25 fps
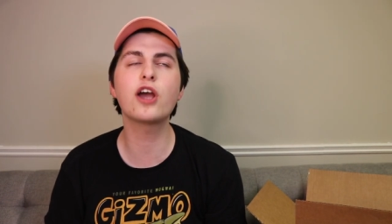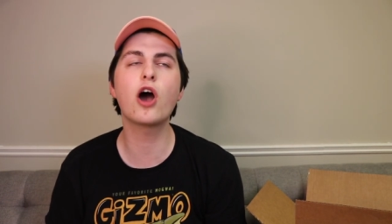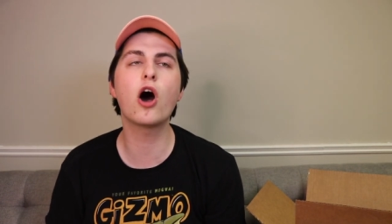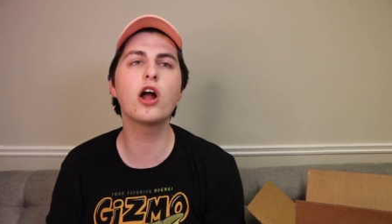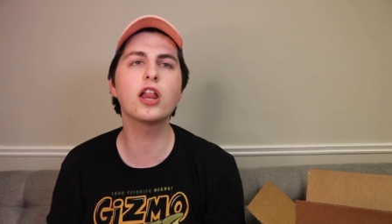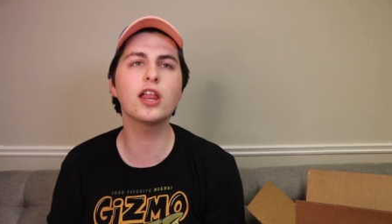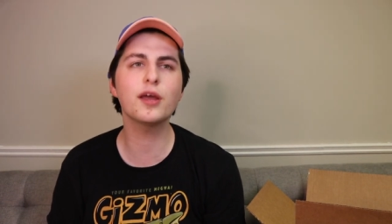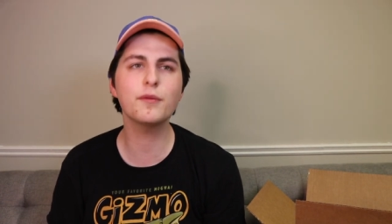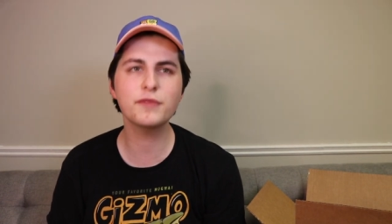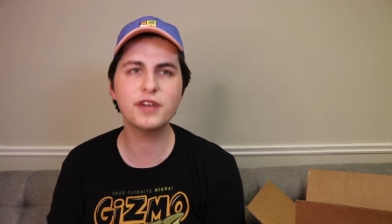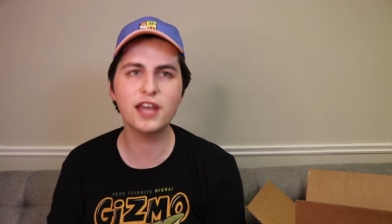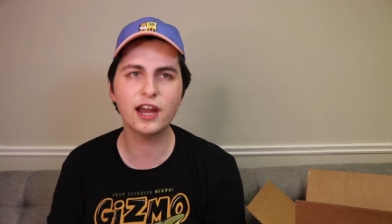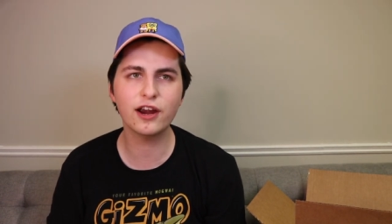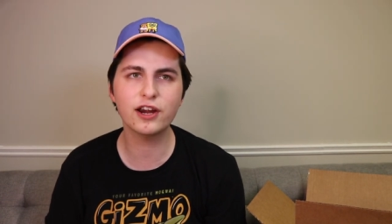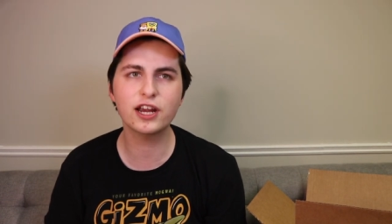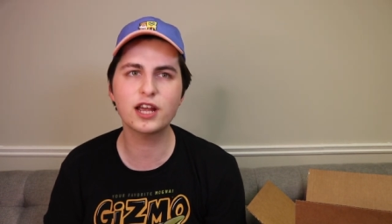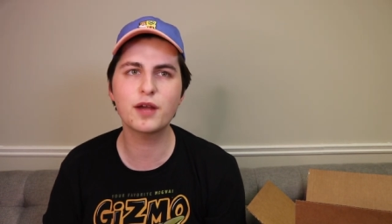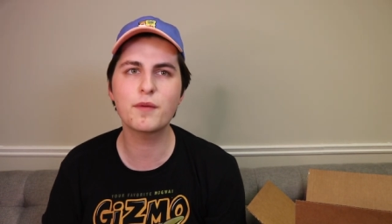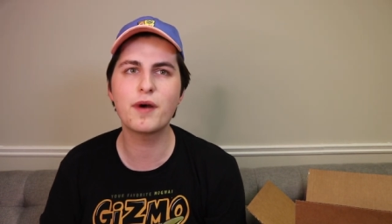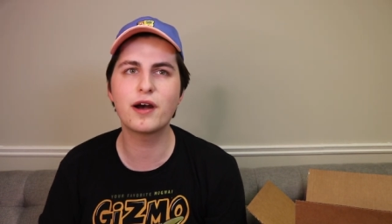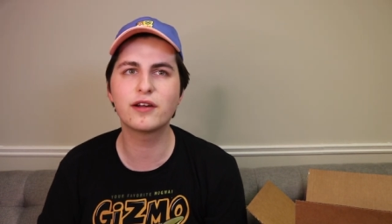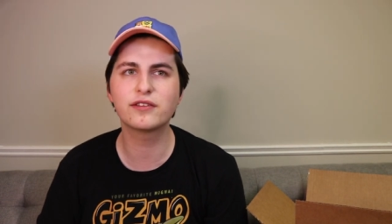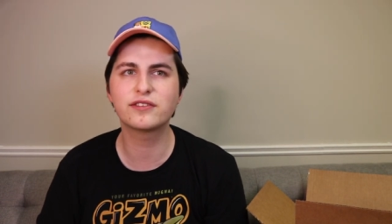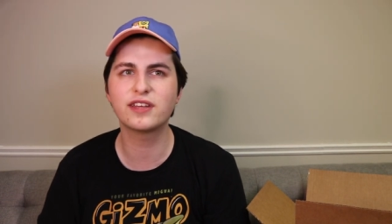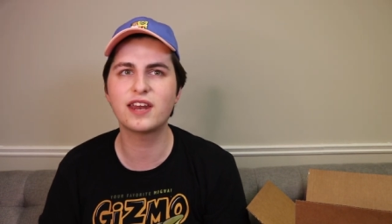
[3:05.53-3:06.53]
all I'm caring
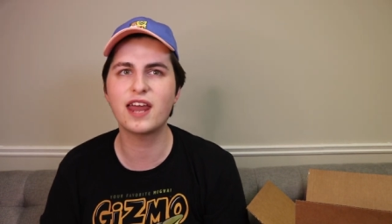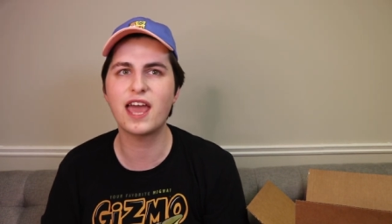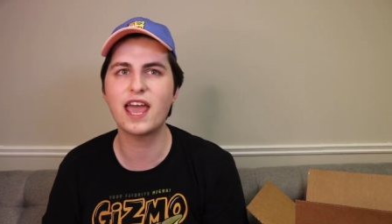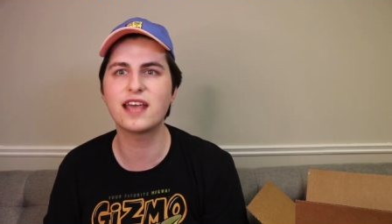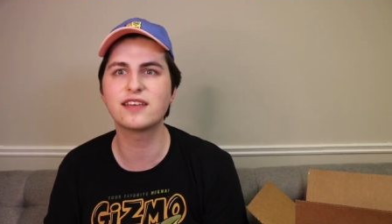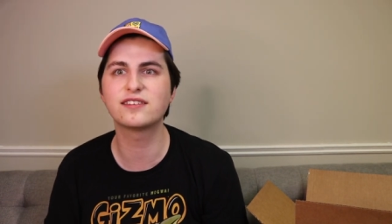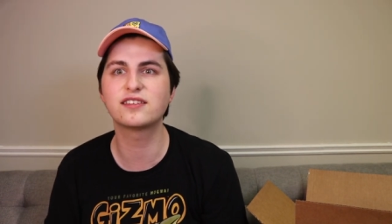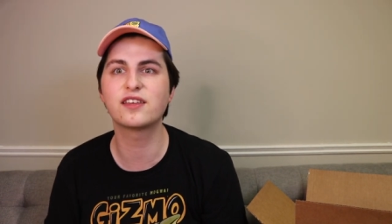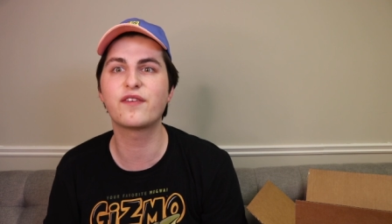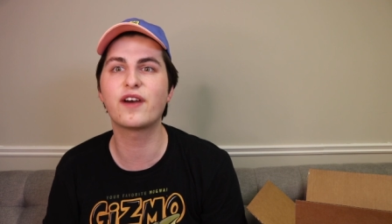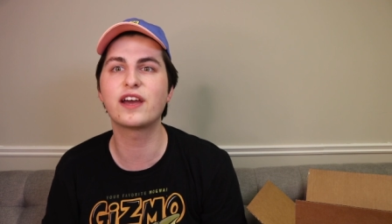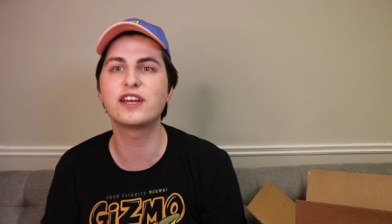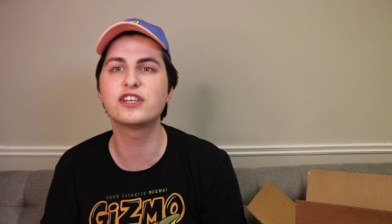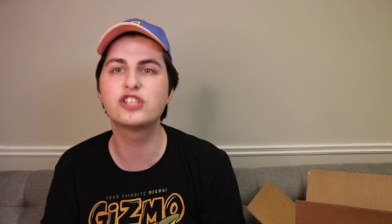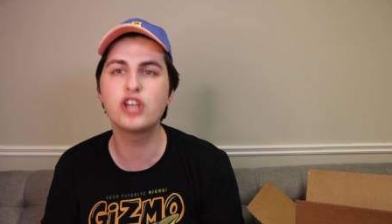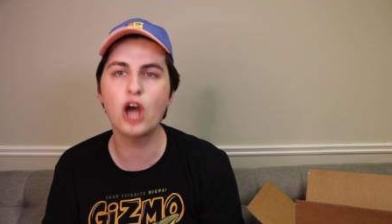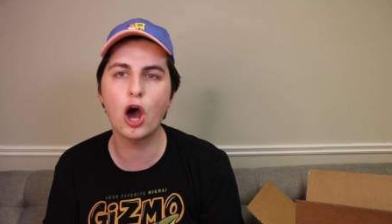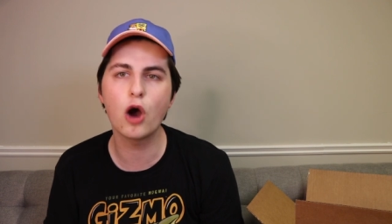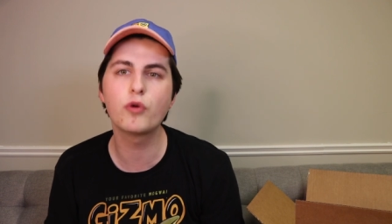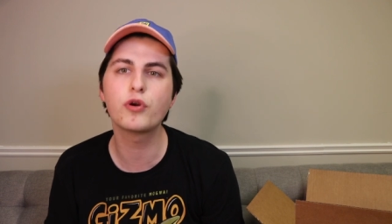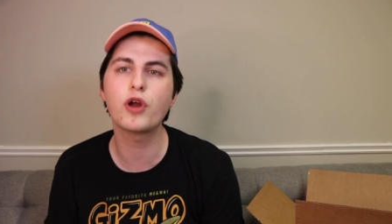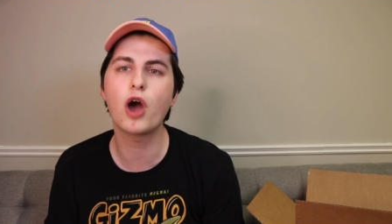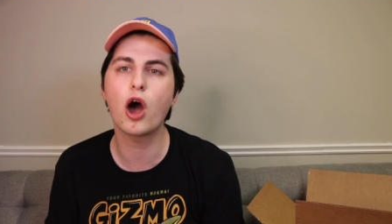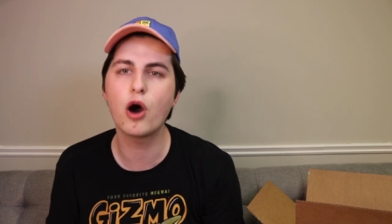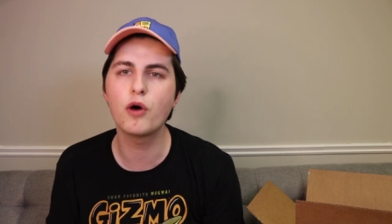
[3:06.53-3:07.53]
about today is if I
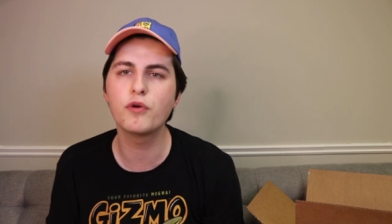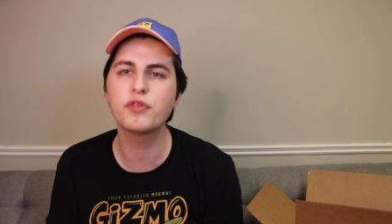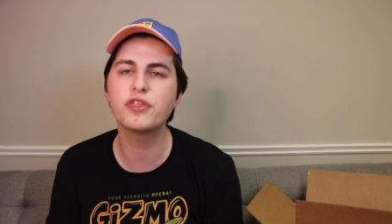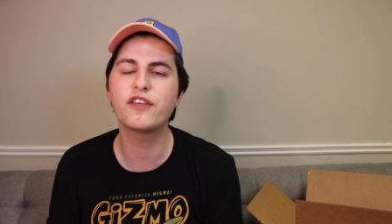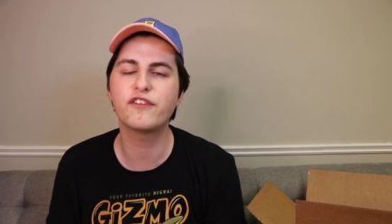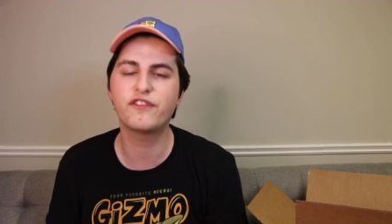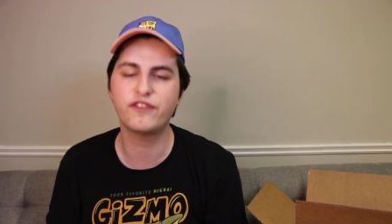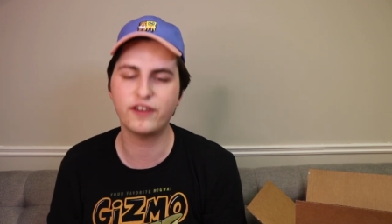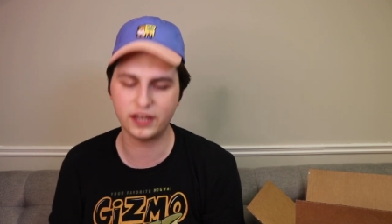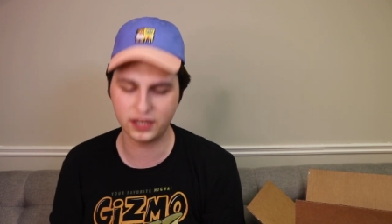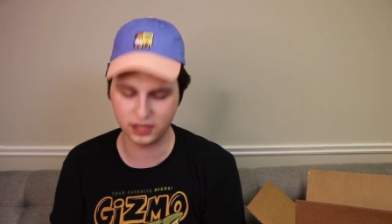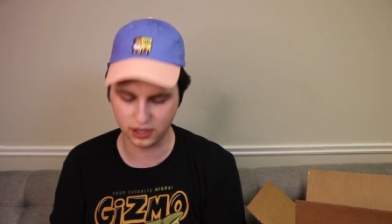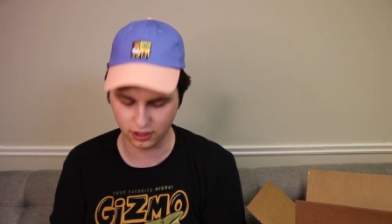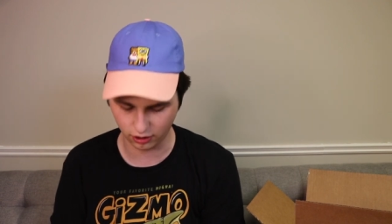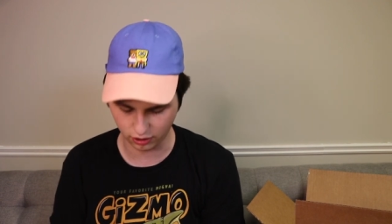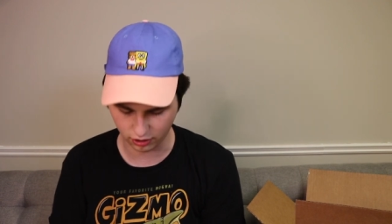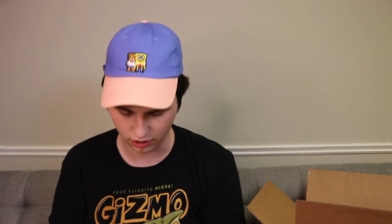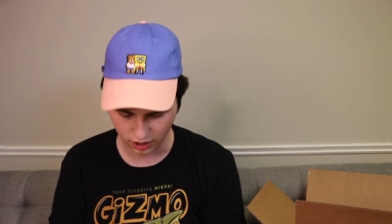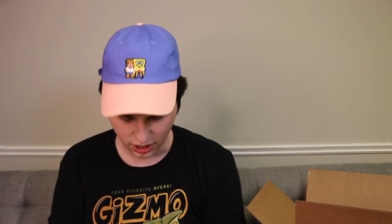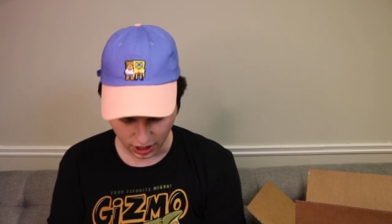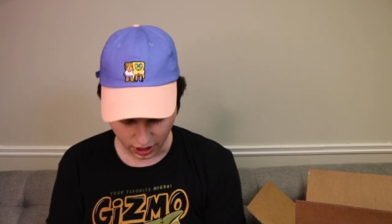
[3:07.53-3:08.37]
don't own the figure.